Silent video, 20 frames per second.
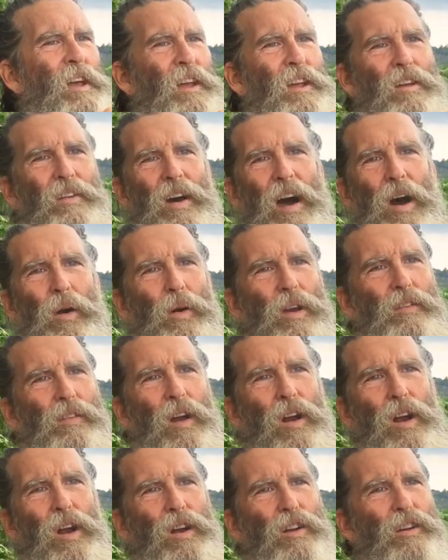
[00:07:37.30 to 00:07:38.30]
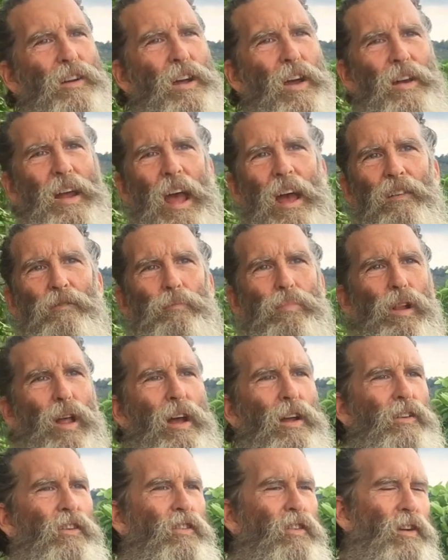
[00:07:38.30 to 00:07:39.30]
You always heard you're going to have
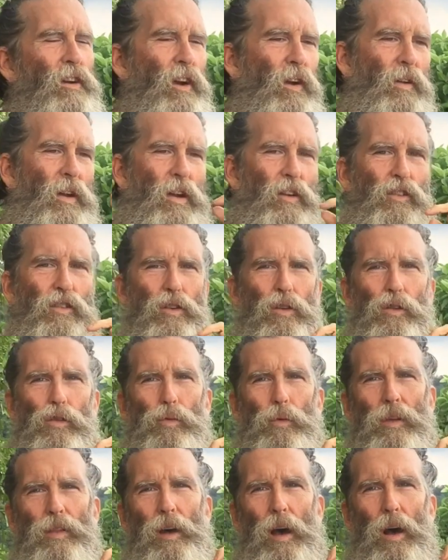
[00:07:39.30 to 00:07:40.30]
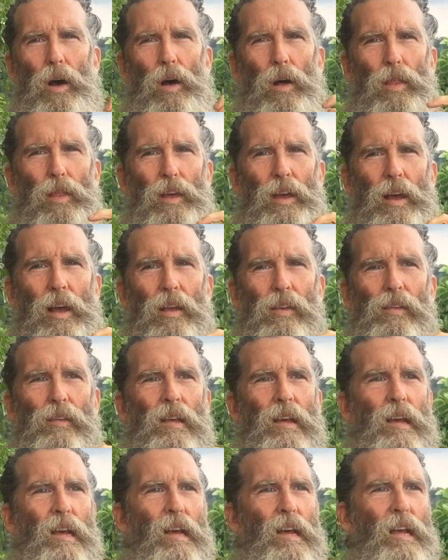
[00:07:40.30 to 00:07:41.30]
blood sugar issues with all this.
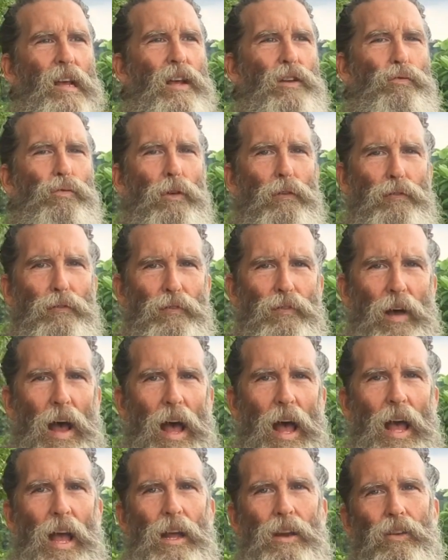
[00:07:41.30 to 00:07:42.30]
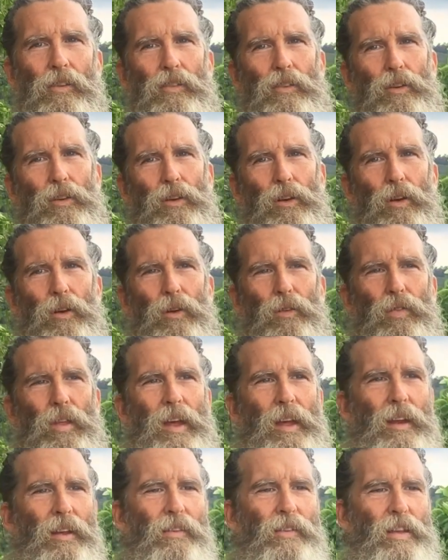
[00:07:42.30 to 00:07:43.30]
It's refined sugar
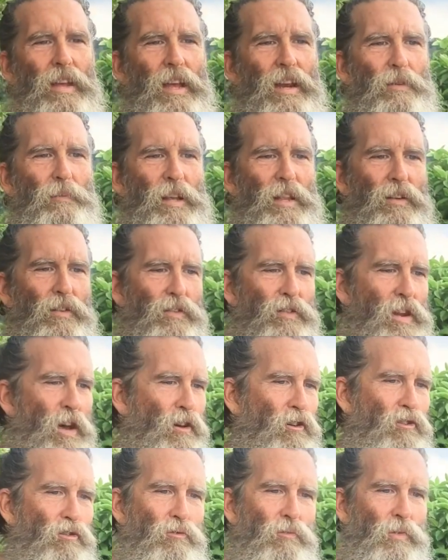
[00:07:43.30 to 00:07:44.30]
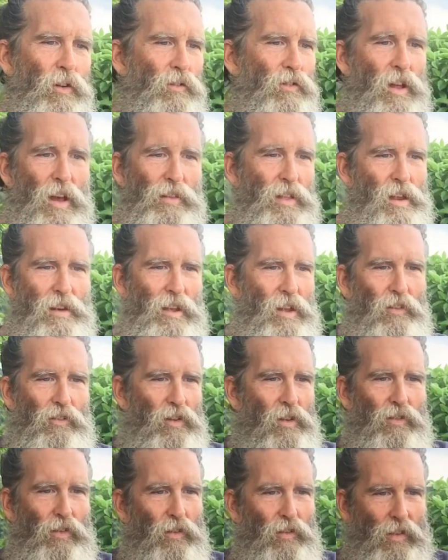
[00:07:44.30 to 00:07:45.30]
that is the enemy. There's nothing. It's
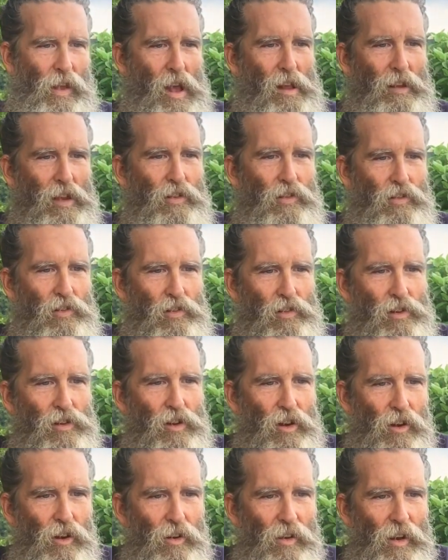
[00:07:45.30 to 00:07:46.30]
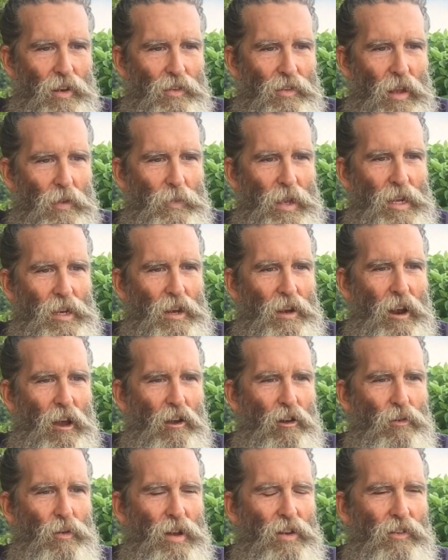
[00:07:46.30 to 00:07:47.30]
just a solid sugar. It's
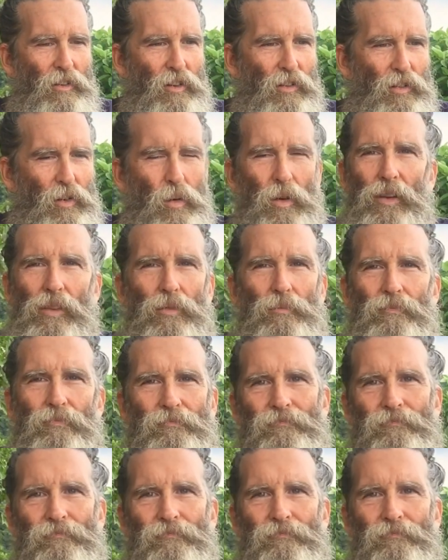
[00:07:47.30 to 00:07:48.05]
just going.